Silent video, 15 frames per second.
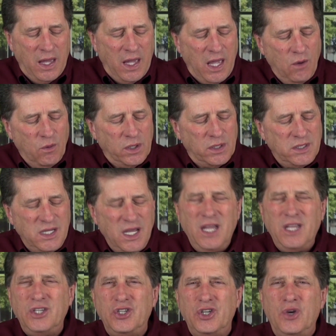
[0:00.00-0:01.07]
he will
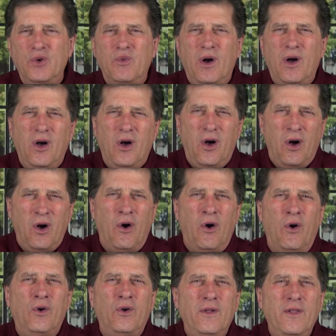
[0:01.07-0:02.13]
teach you
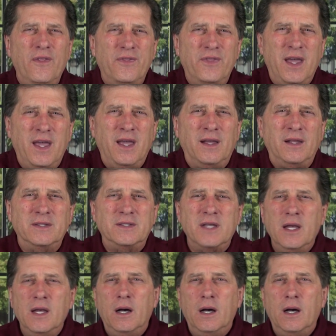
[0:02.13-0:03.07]
all things.